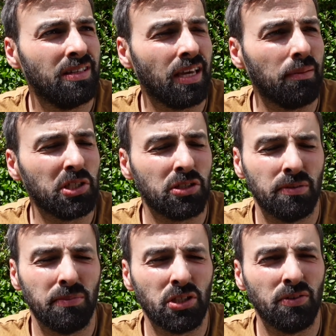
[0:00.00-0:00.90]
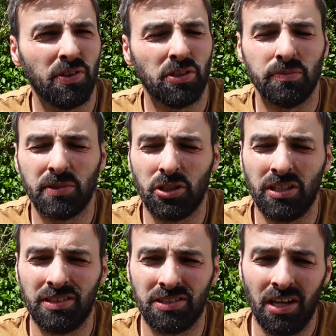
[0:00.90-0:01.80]
versus the
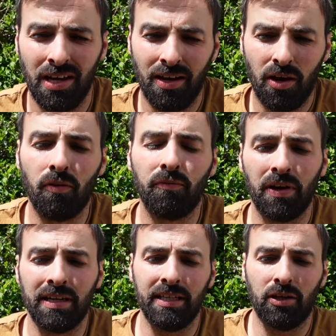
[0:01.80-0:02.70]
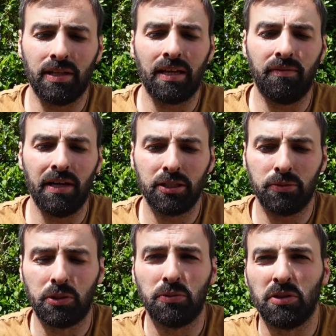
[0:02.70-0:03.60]
Machines on Friday on Netflix,
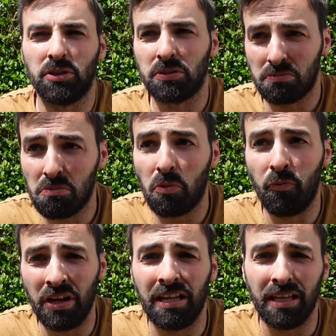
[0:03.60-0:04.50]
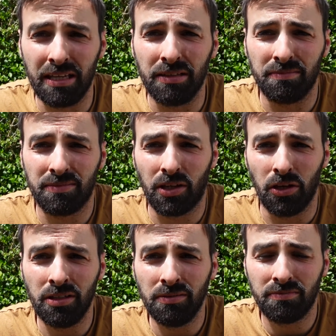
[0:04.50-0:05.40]
which was really
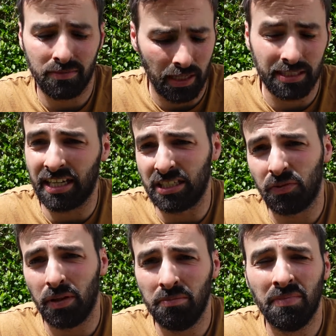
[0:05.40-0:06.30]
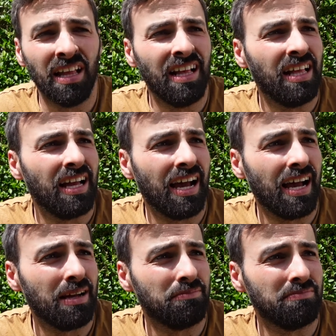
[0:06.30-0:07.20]
good as a kids film.
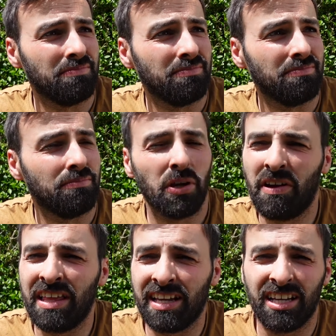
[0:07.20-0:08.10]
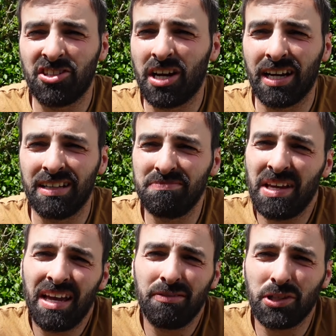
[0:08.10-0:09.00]
But Ray and the Last Dragon,
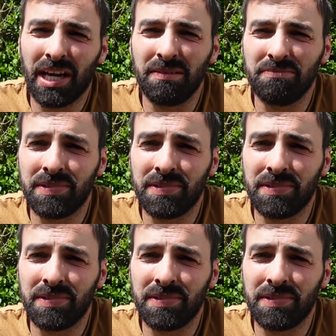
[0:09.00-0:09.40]
yeah, it was okay.